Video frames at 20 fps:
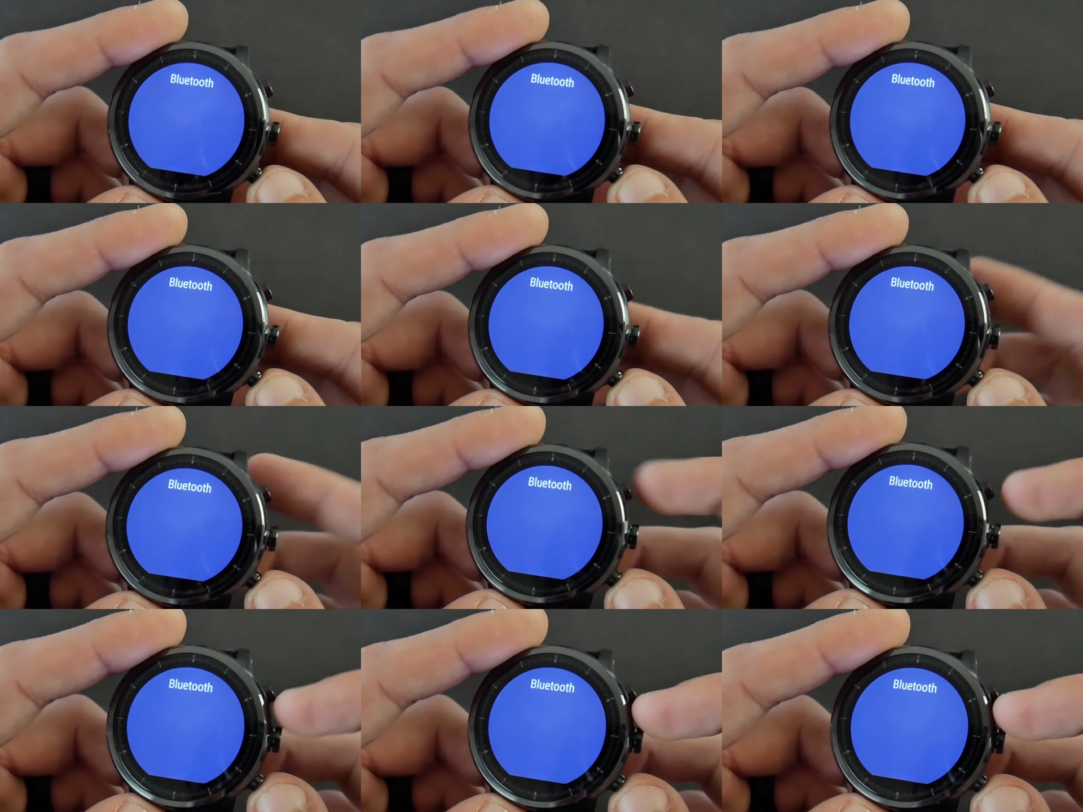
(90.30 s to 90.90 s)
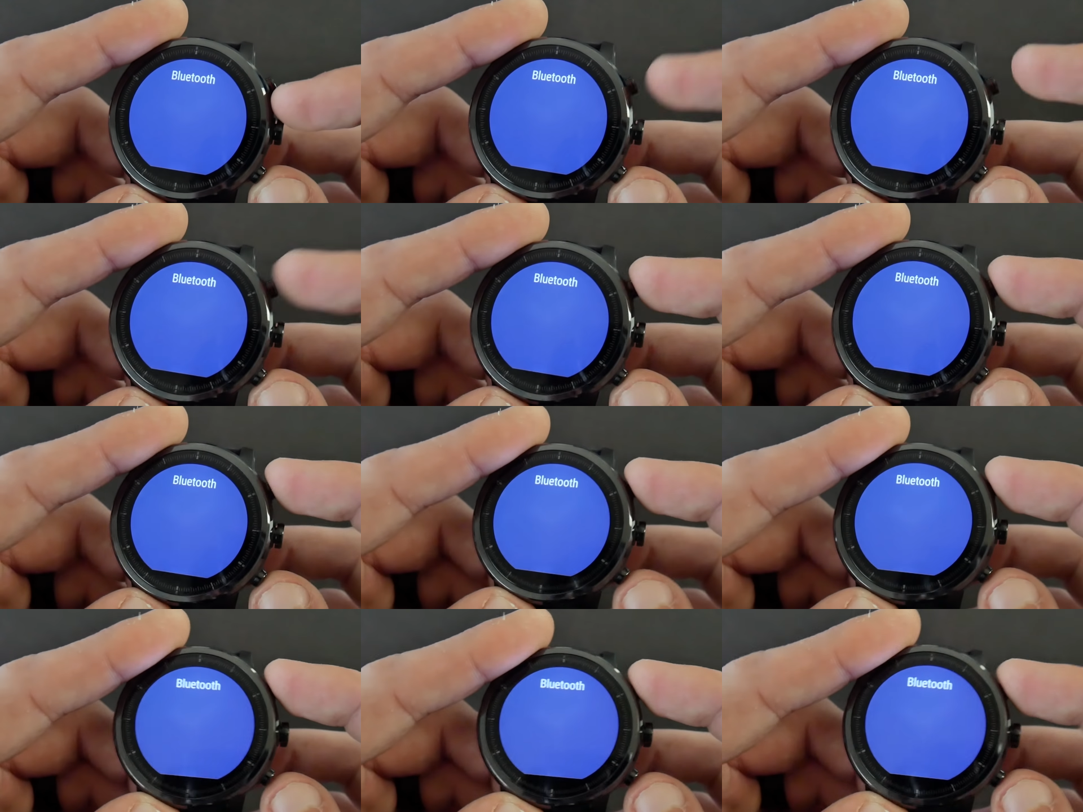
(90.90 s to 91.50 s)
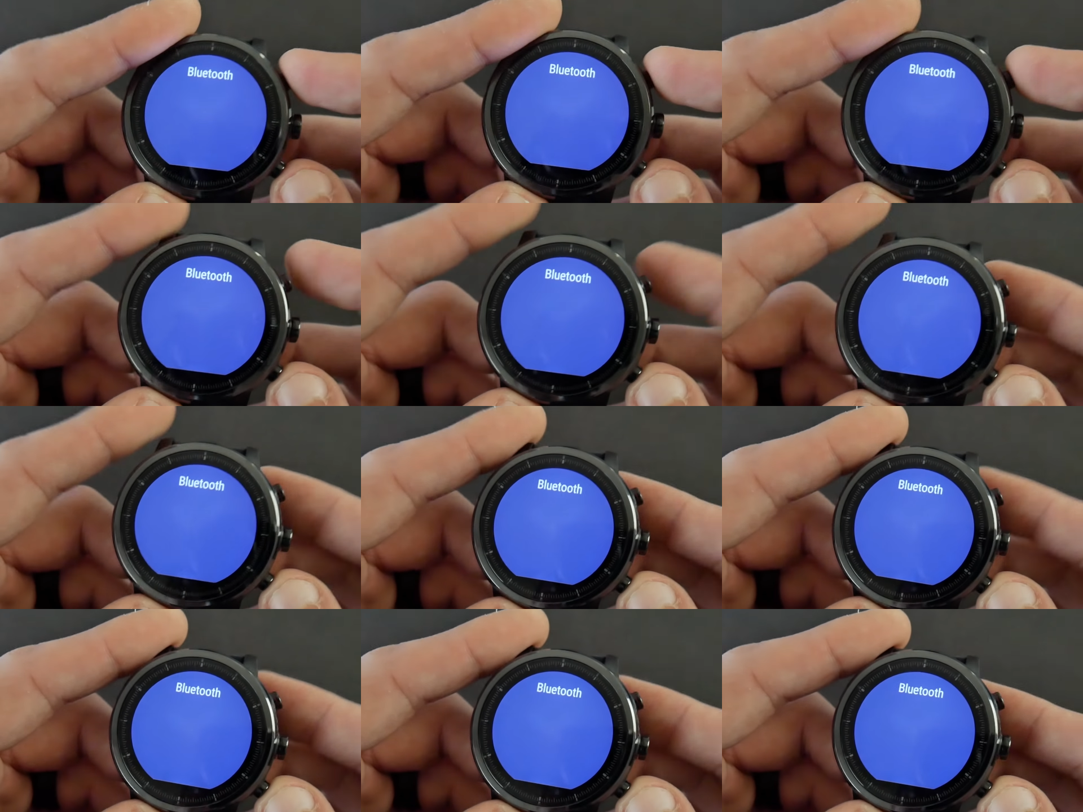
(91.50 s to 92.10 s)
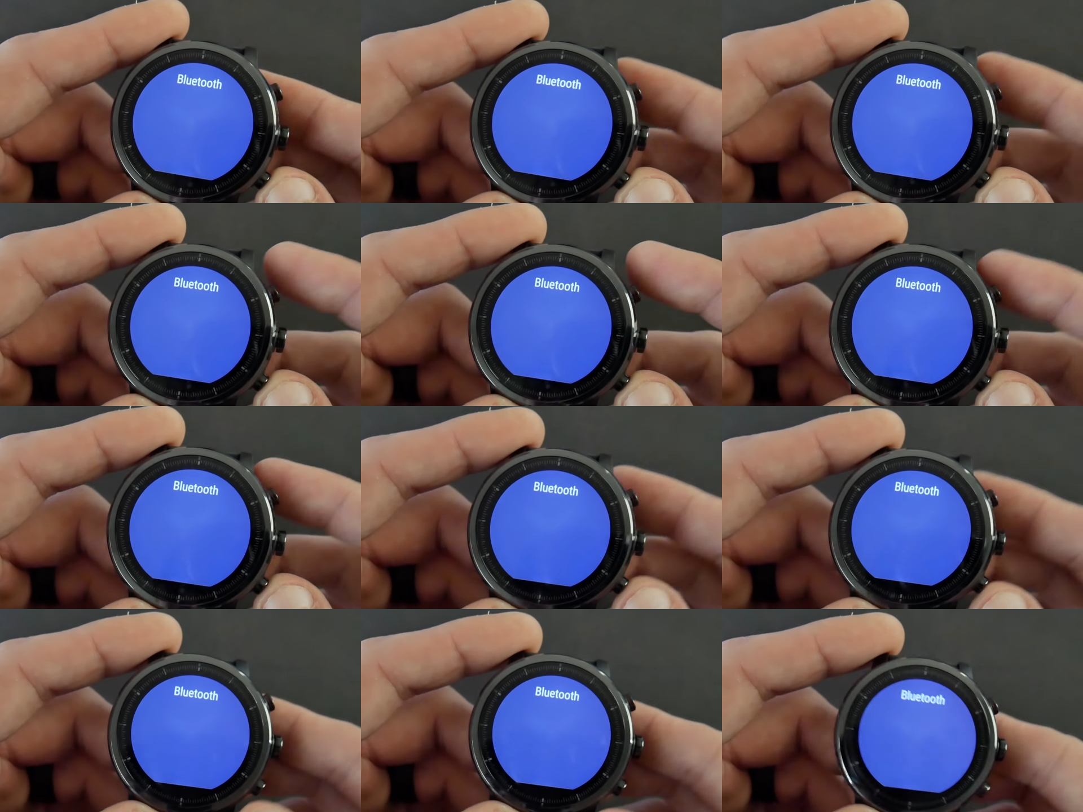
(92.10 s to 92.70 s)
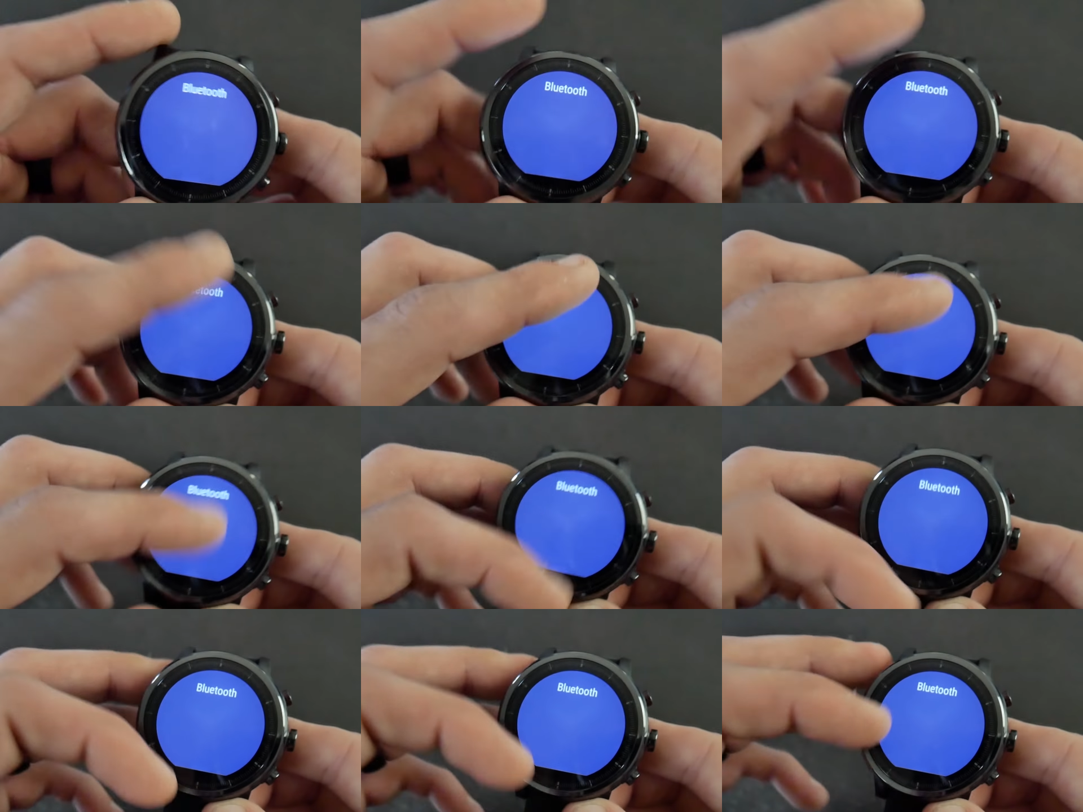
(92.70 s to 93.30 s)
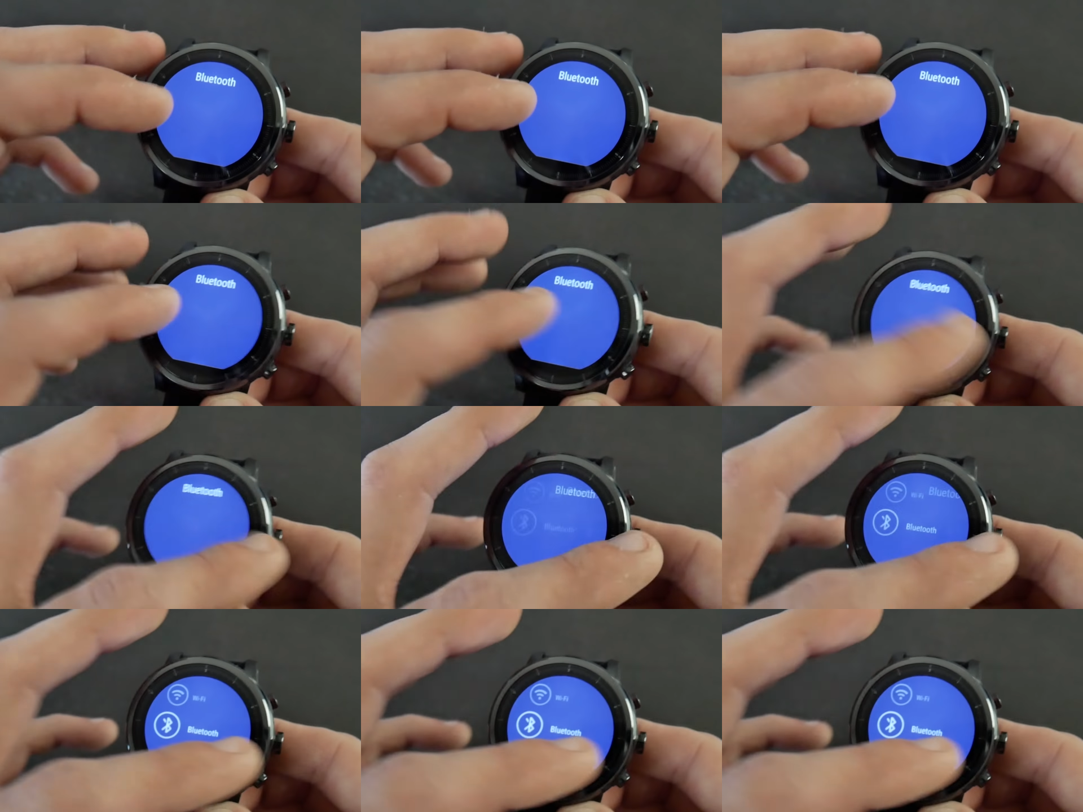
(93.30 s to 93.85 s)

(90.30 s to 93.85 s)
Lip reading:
No face is visible, so there are no lips to read.